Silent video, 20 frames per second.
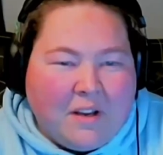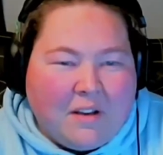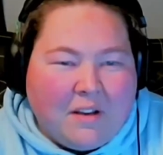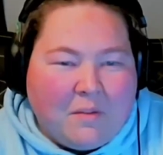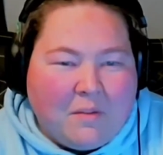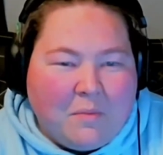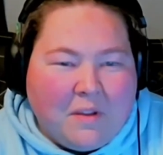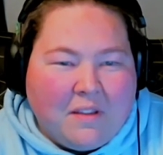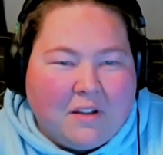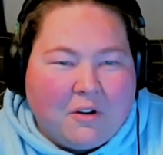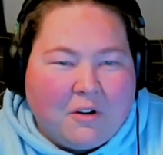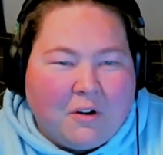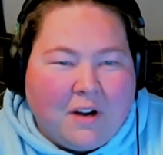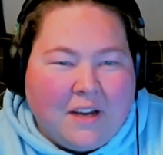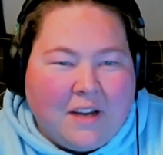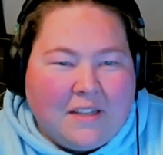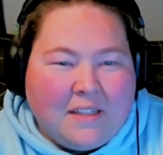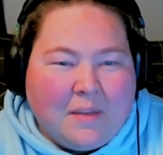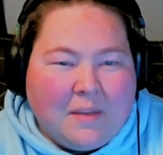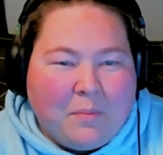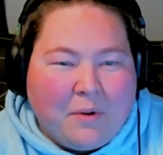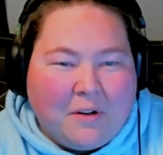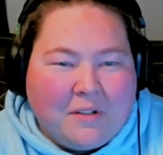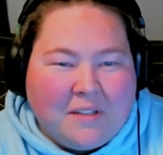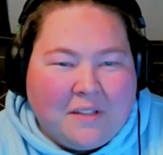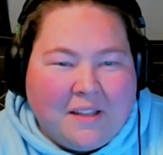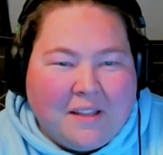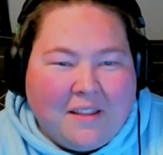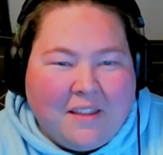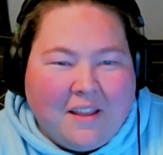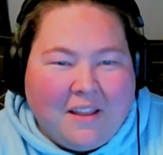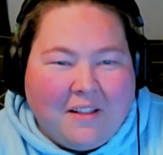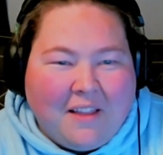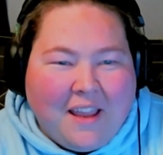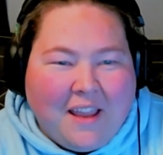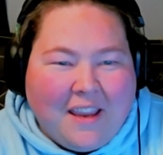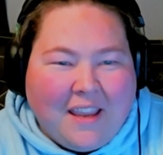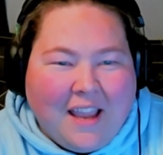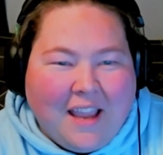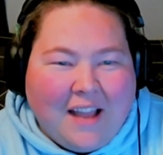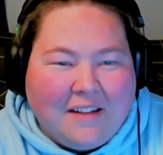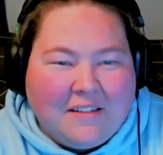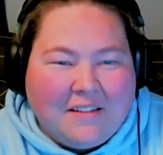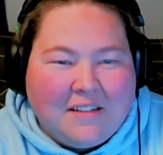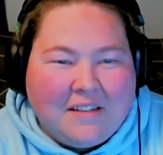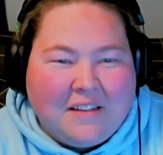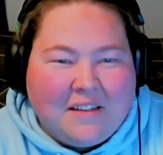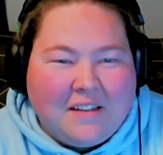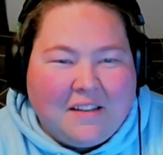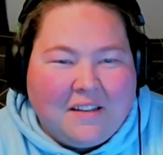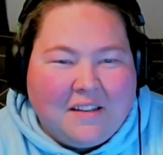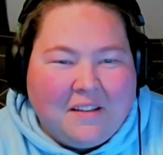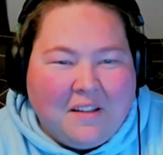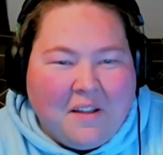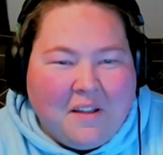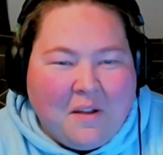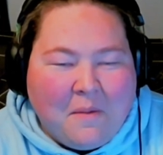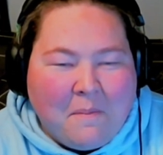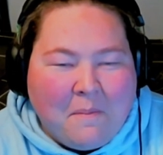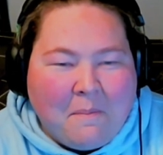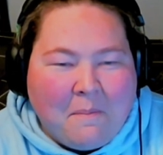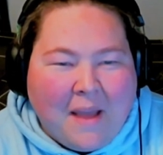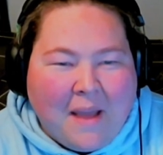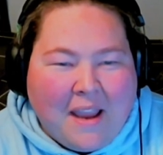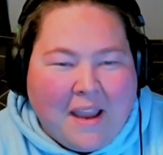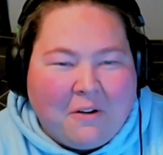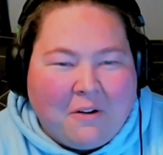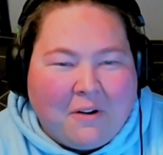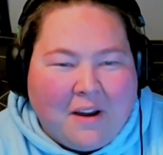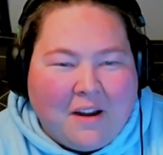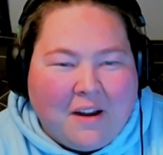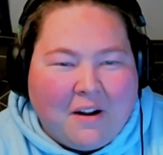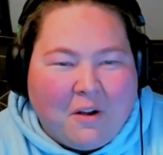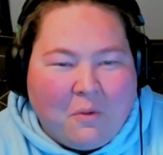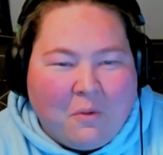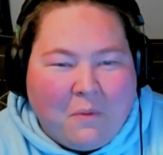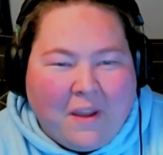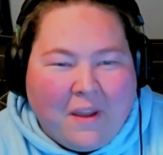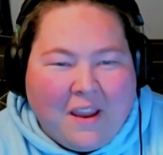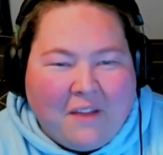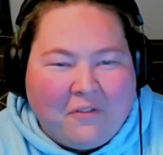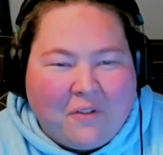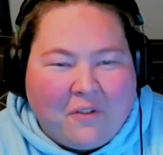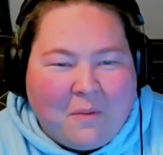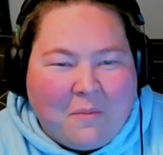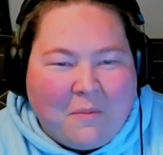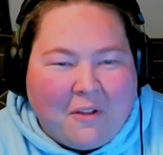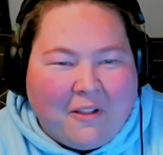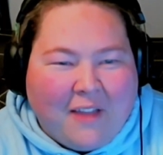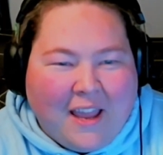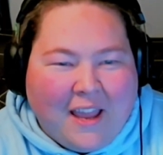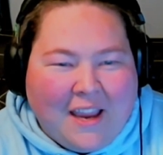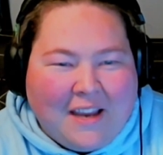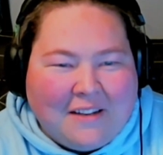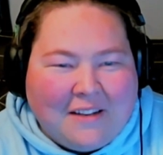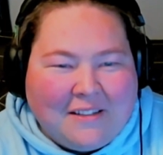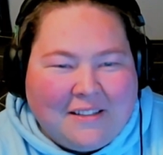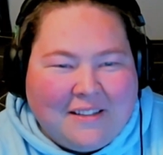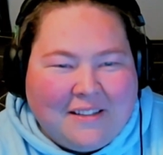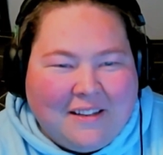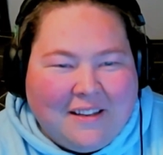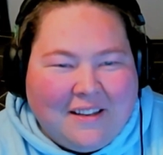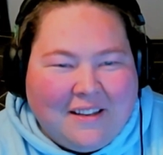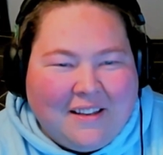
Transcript: could be the crazy person that, like, had to migrate away from the light.